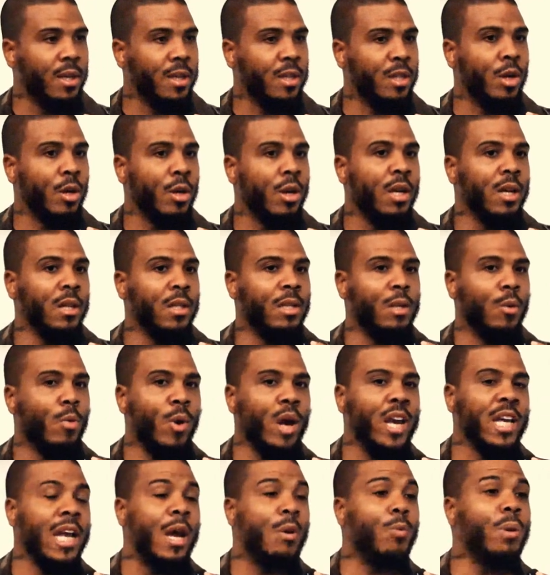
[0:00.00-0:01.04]
The, the
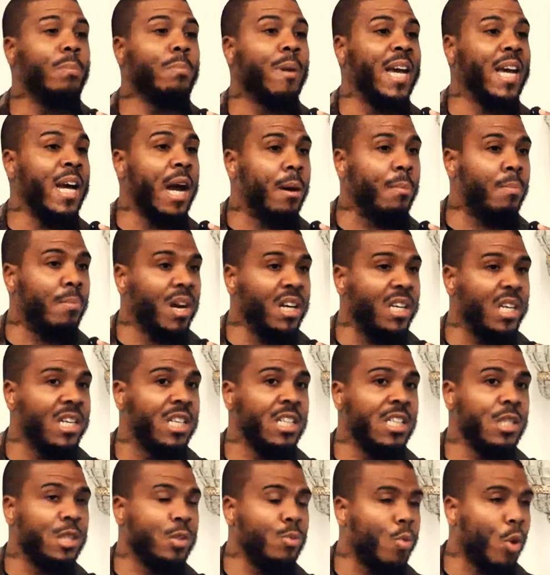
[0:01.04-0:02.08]
way that we make our money,
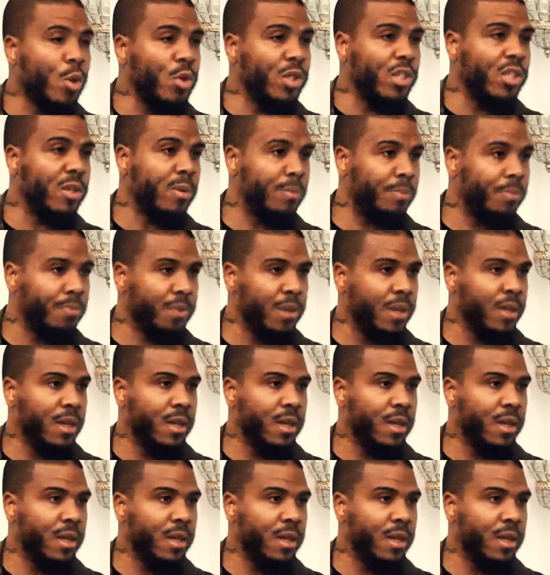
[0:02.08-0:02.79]
this is worship.